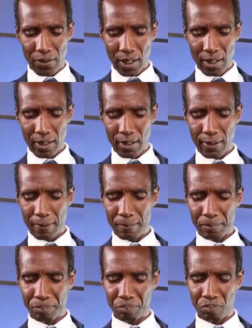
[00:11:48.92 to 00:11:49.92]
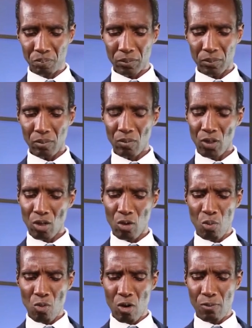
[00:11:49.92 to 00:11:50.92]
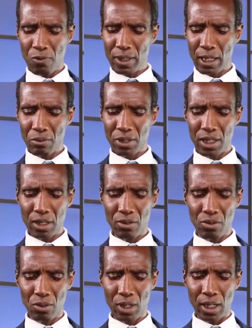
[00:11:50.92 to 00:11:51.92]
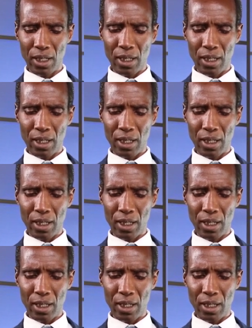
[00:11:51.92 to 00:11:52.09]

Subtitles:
Then umwe obvunza kuti izvo